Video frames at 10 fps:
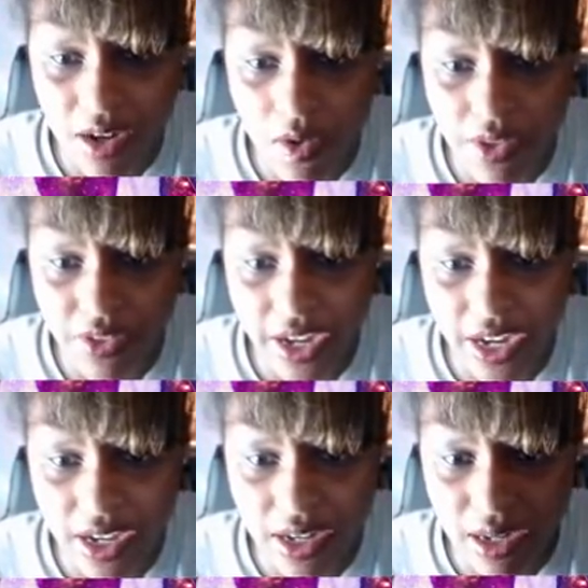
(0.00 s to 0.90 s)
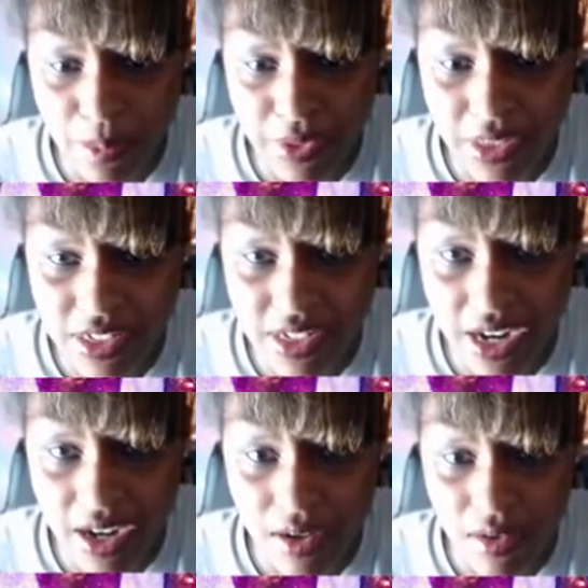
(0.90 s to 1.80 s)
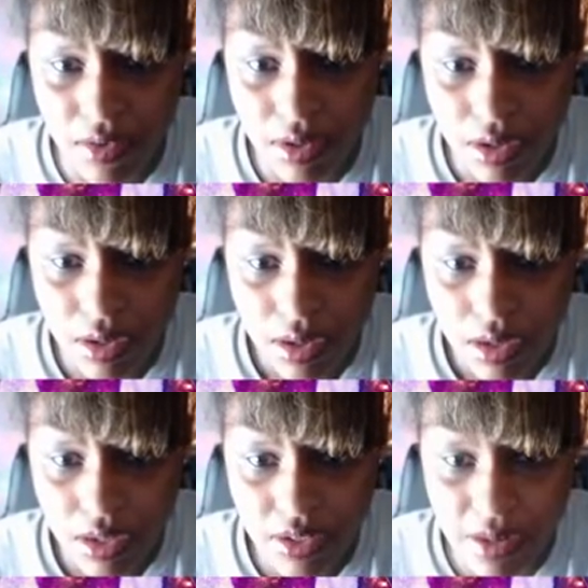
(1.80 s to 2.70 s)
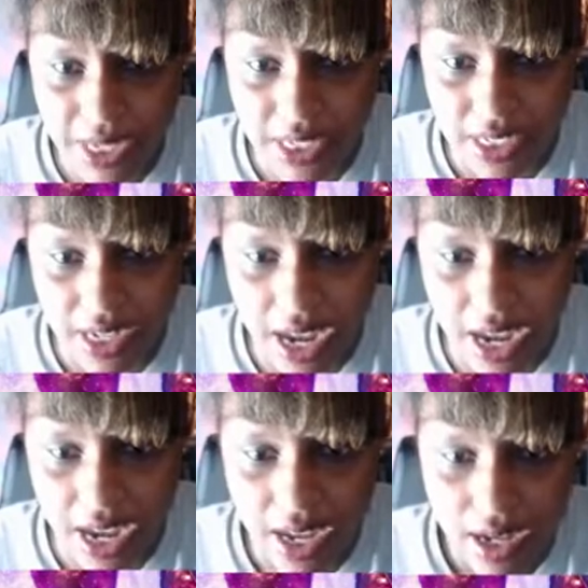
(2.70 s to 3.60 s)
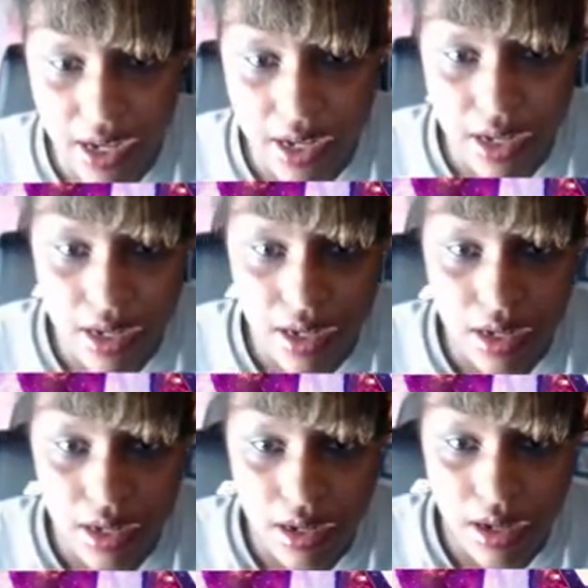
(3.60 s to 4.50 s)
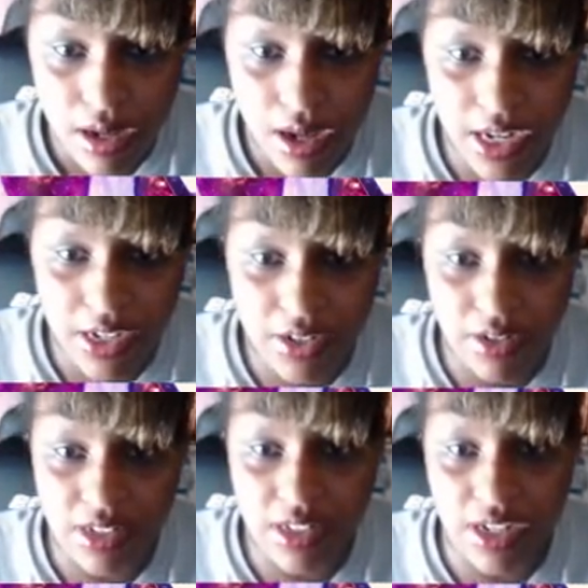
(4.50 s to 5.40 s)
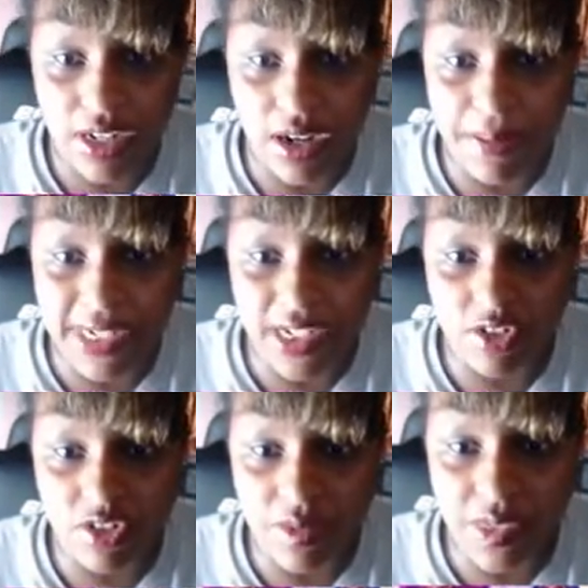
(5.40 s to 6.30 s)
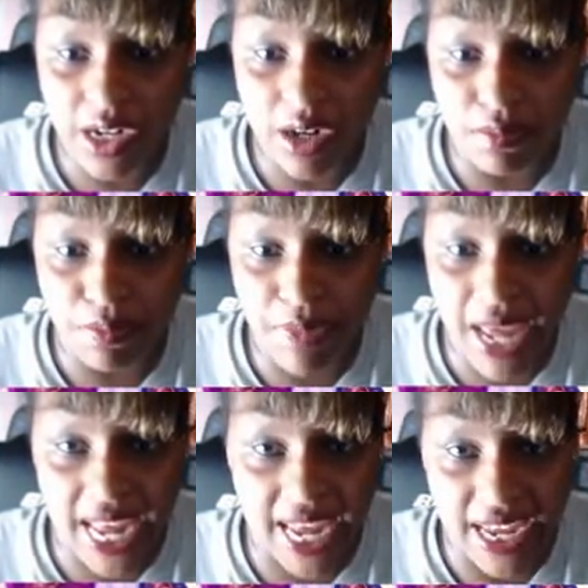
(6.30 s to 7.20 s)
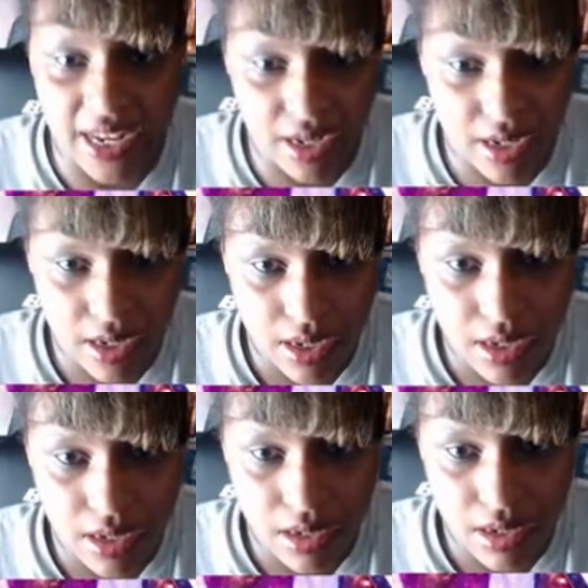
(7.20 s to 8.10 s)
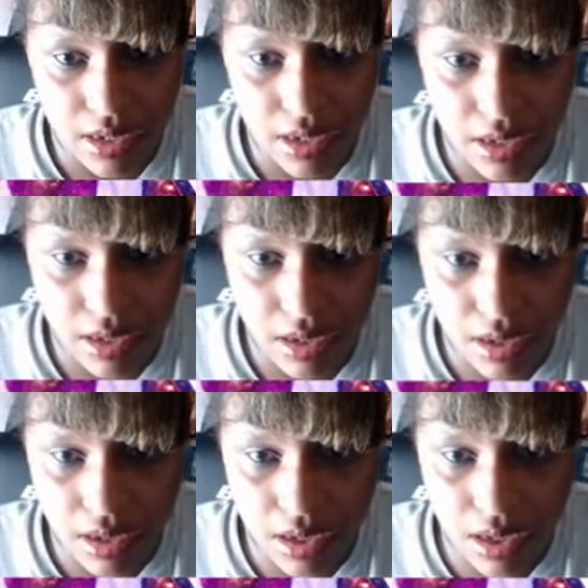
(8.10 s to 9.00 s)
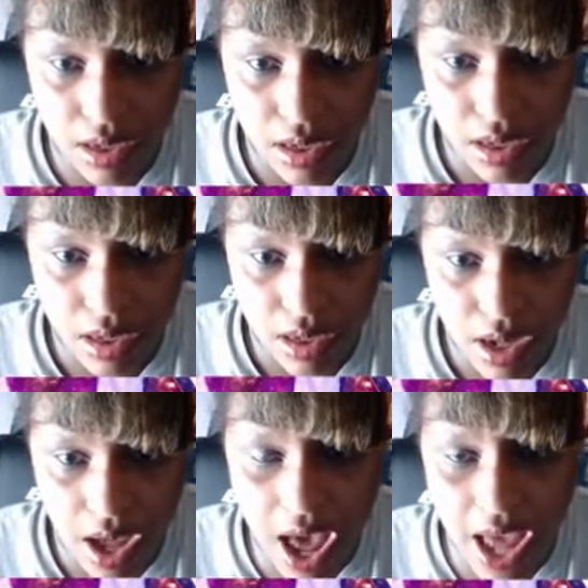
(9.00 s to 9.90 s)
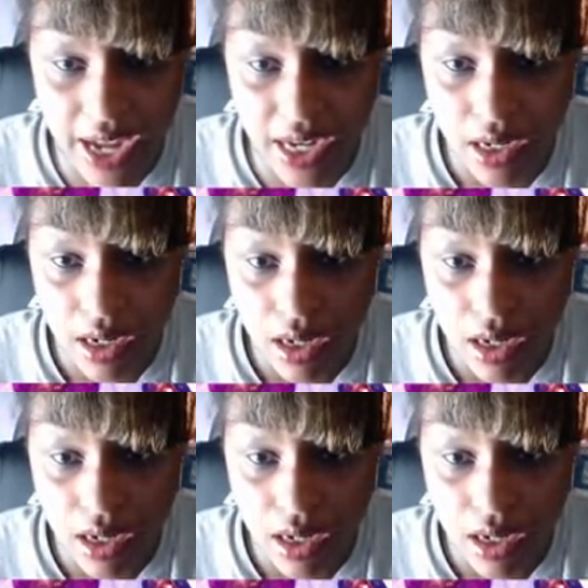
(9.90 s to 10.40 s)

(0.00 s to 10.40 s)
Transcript: no other hand. I can put this down. Ninja, I'm about to die. I need to turn this thing down. I'm about to get jump scared bad. Huh? Hi.